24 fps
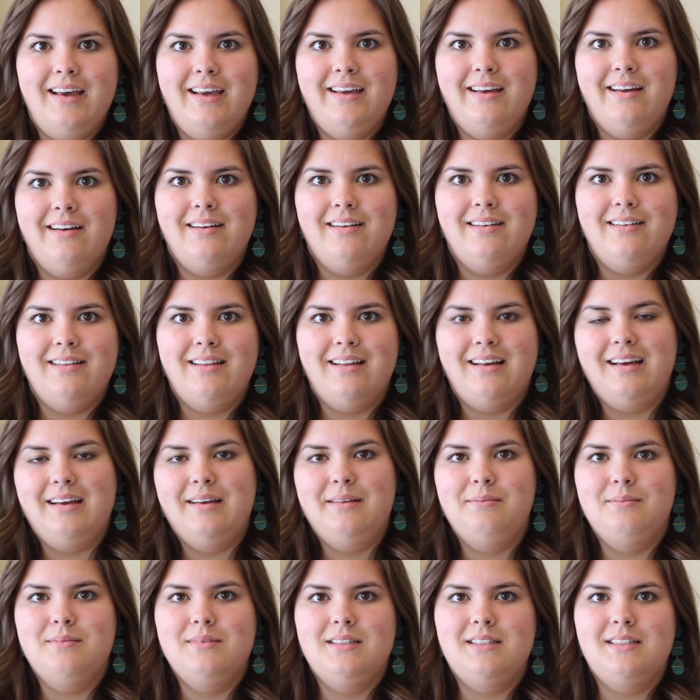Hi y'all,
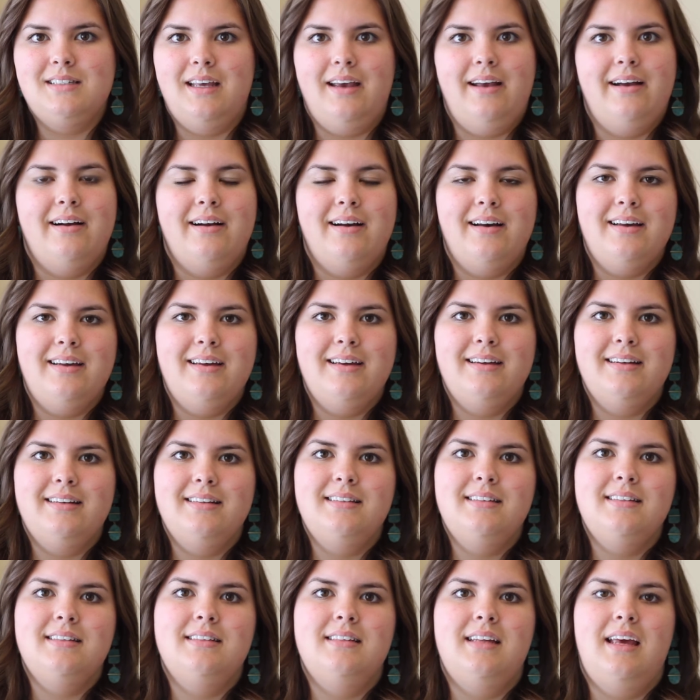I'm Sarah
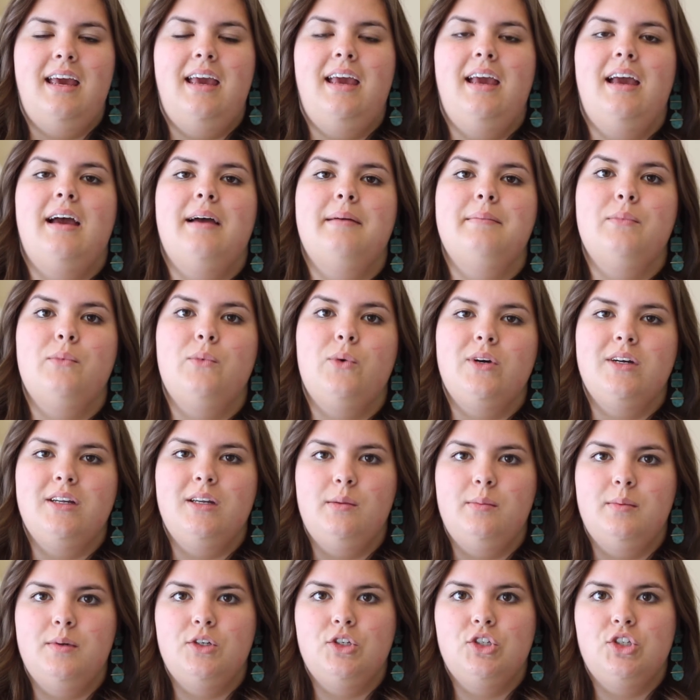and today I'm going
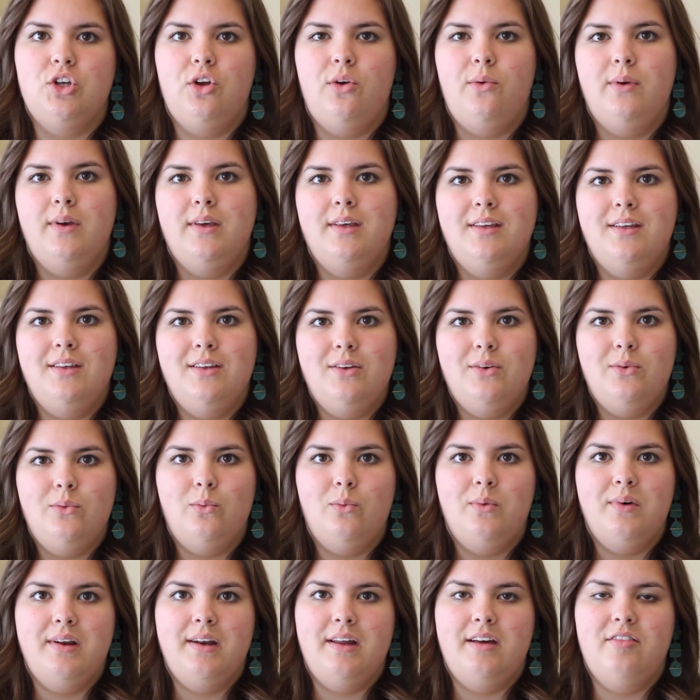to be showing you
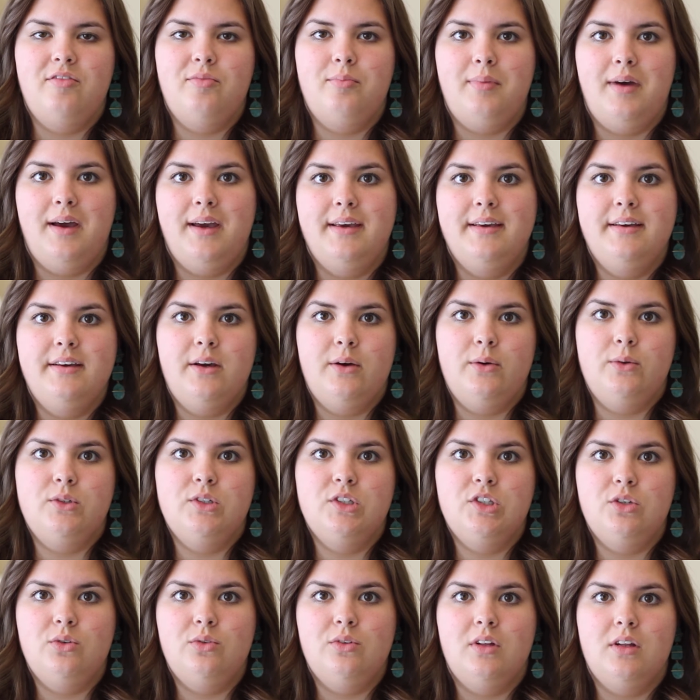one of my
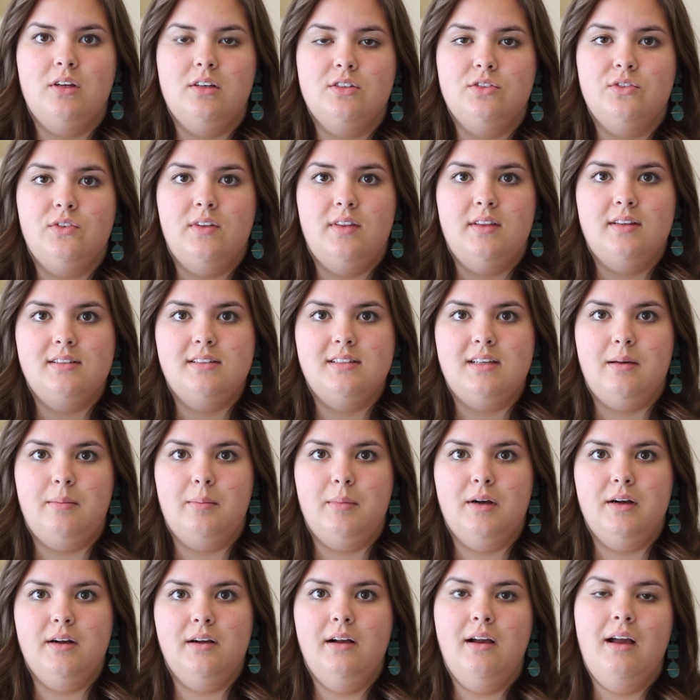go-to looks for the
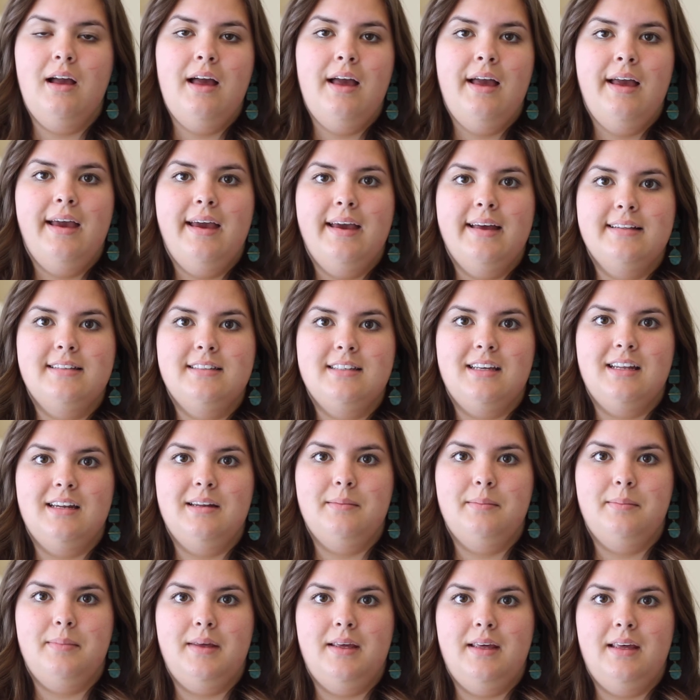summer. It's going
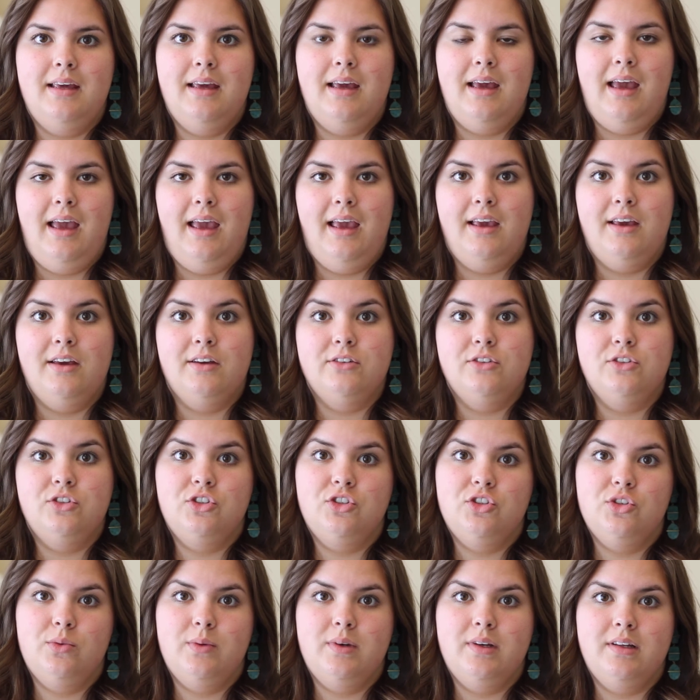to be a
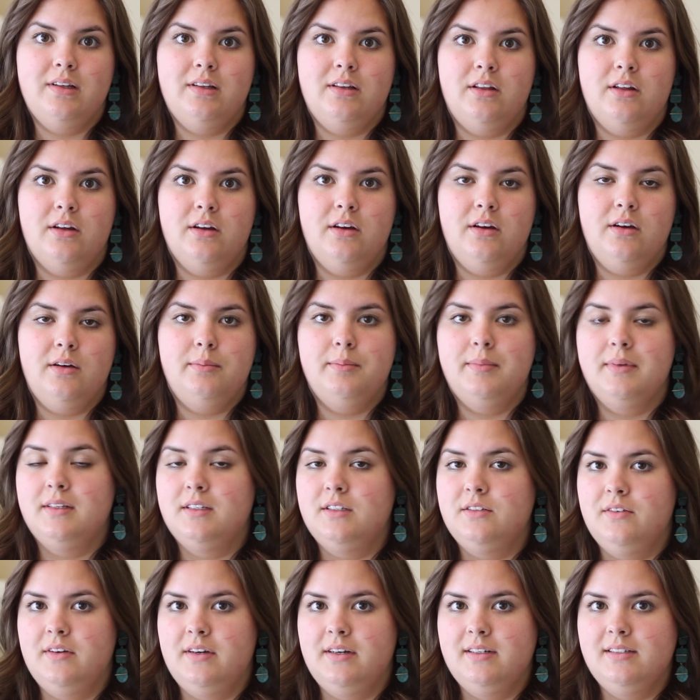dewy look
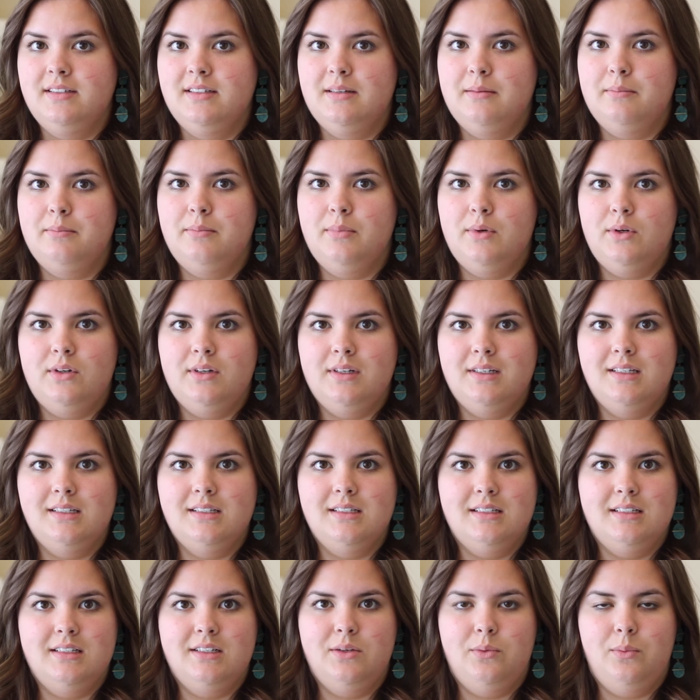that's very simple,
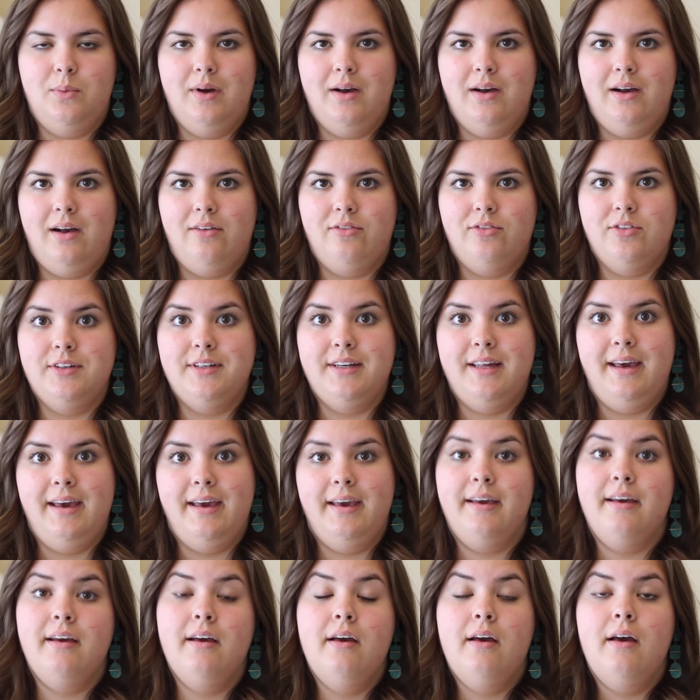easy to wear every
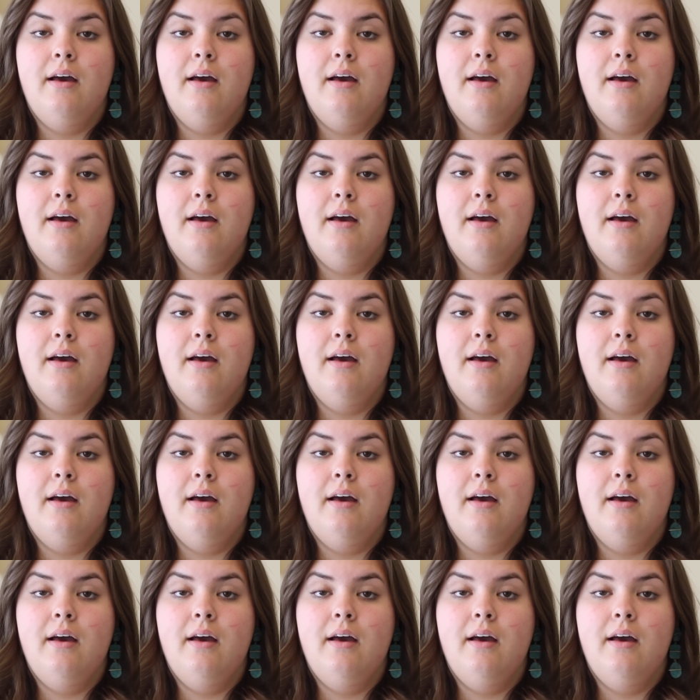day,